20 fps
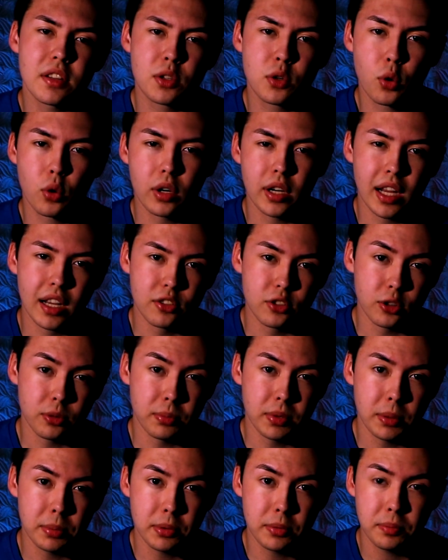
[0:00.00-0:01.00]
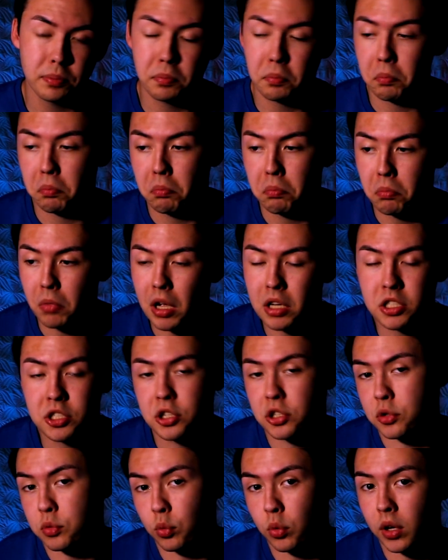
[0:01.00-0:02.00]
that Corey has on people. That's
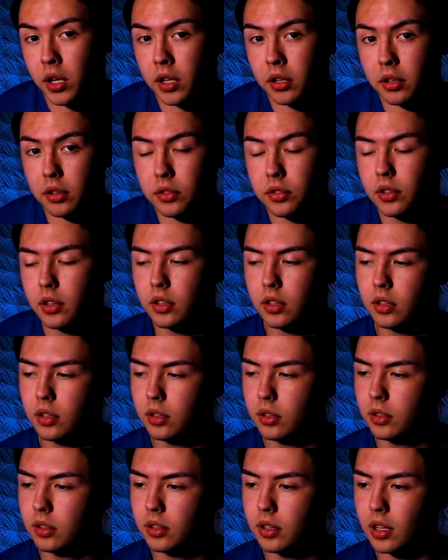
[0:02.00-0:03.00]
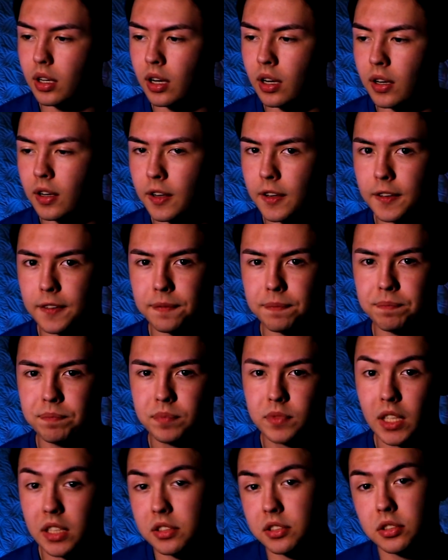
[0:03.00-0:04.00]
just the way it is.
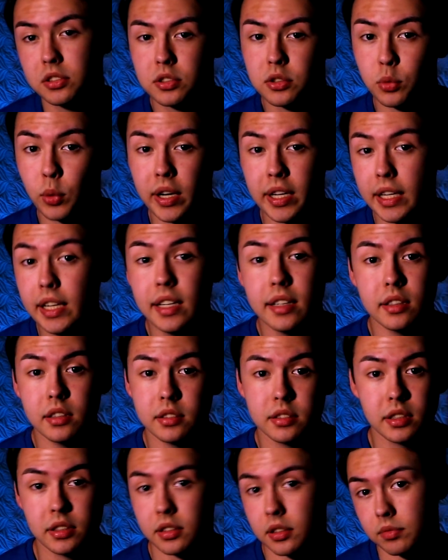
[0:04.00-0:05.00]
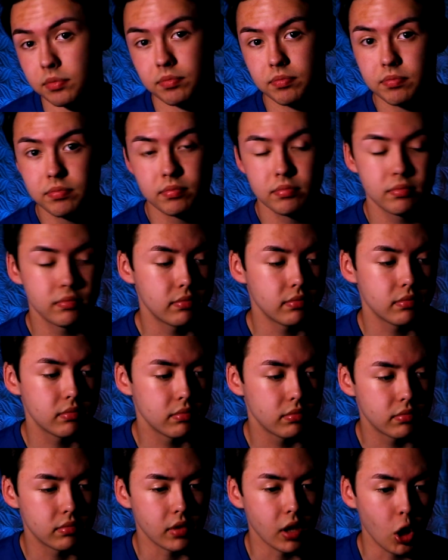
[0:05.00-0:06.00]
That's just the way he is. He's a
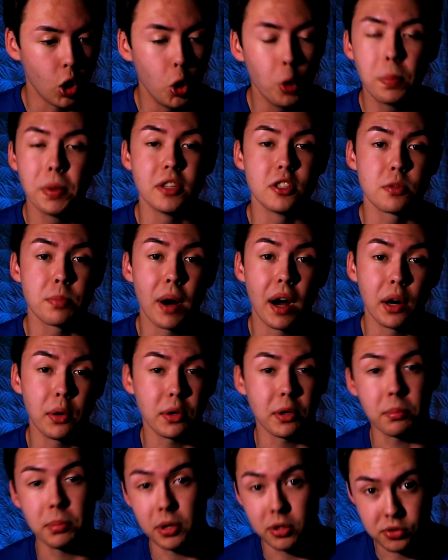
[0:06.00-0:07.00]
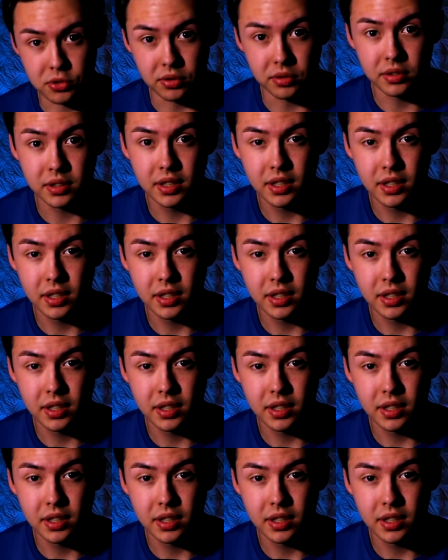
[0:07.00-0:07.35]
hope-inspiring person.